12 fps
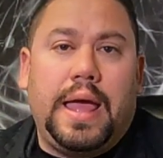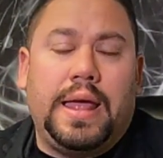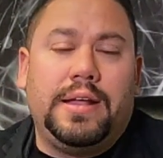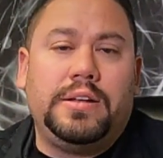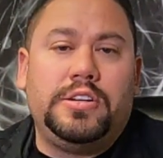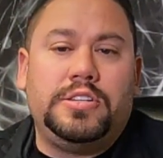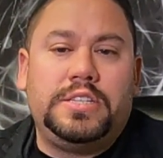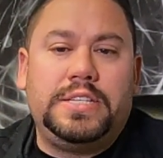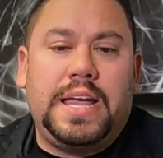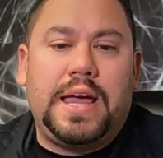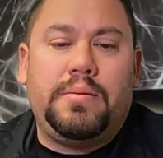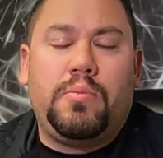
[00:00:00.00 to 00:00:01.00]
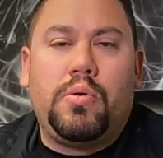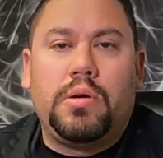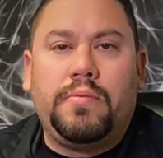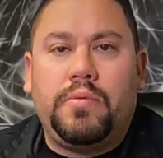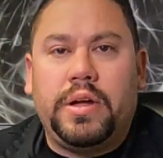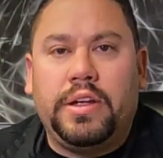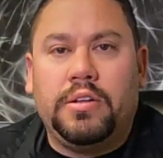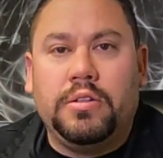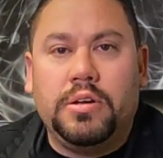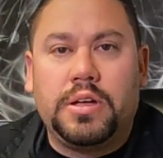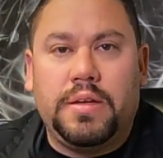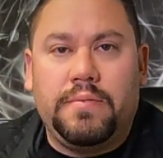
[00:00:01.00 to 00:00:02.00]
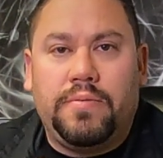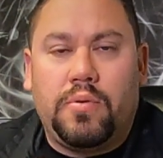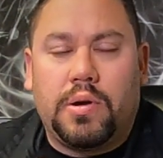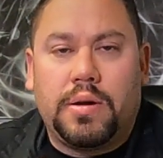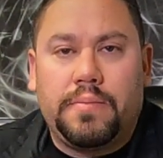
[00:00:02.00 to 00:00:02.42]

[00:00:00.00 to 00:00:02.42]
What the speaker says: and understand more of what you're looking for.